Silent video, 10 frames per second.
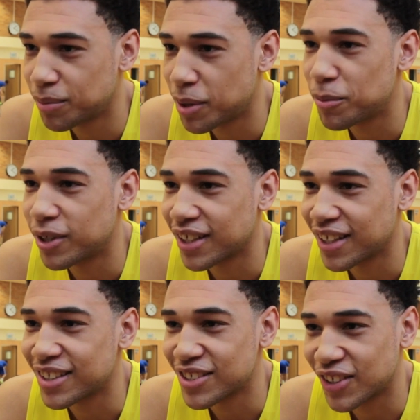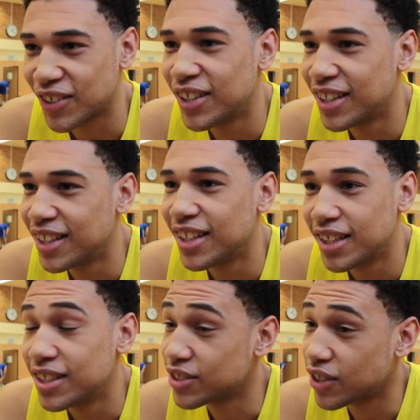Bamberg, yeah. So
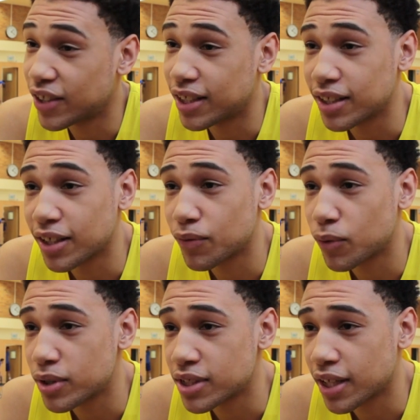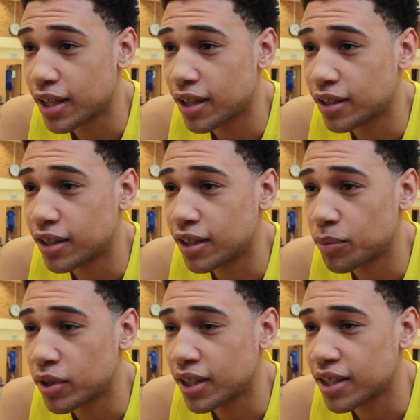looking forward to getting out there and
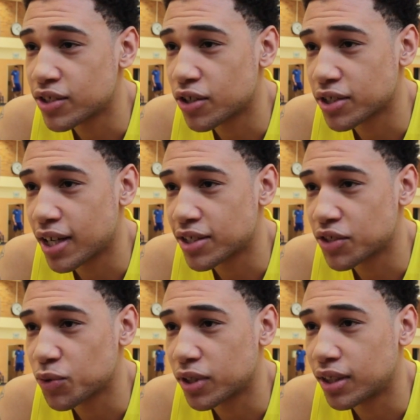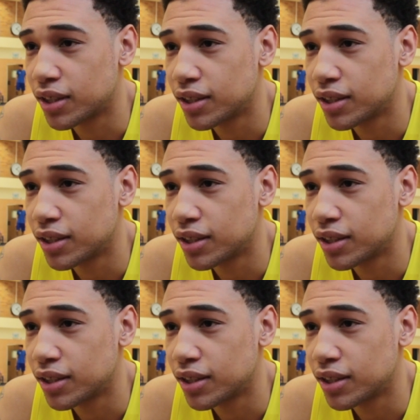competing against those guys as well.